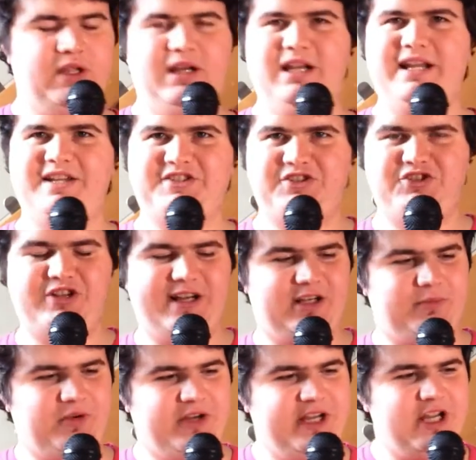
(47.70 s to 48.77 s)
Ladies and
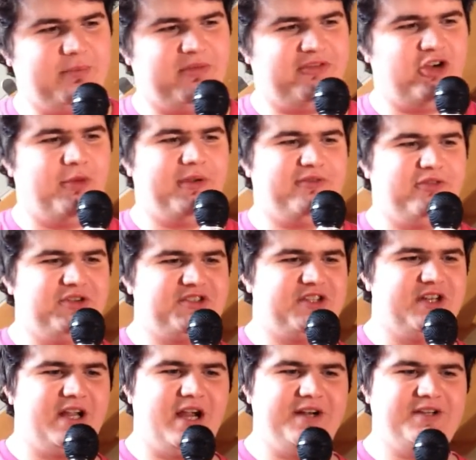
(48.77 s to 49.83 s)
gentlemen, here performing for us
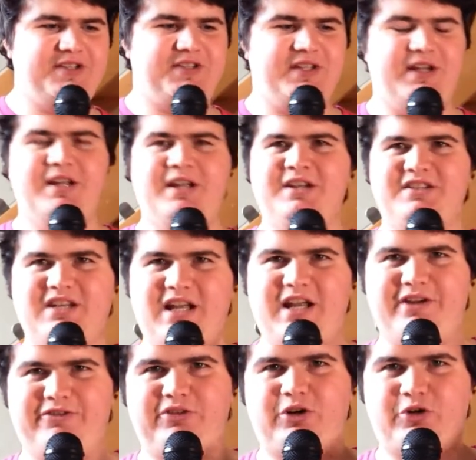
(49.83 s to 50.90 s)
tonight is the
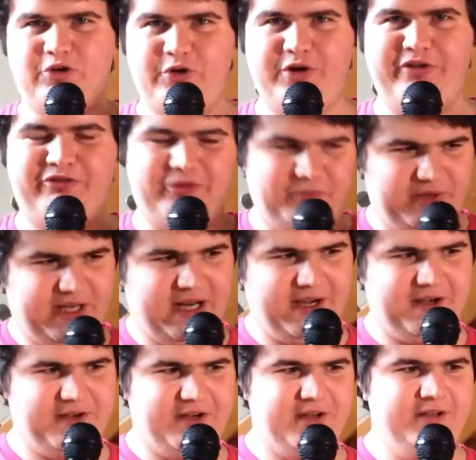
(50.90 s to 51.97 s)
delightful crooner from
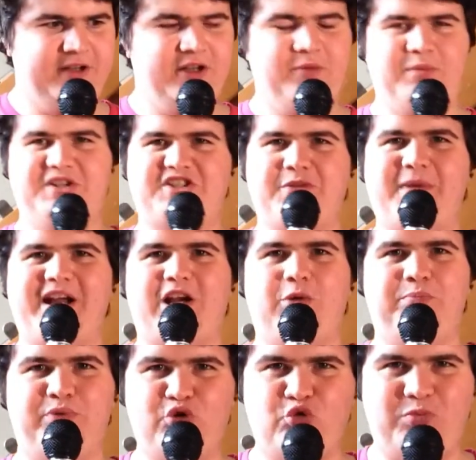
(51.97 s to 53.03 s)
Canada, Mr. Michael
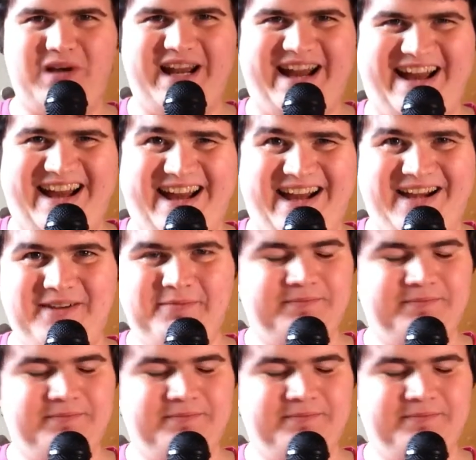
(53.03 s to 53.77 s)
Bublé.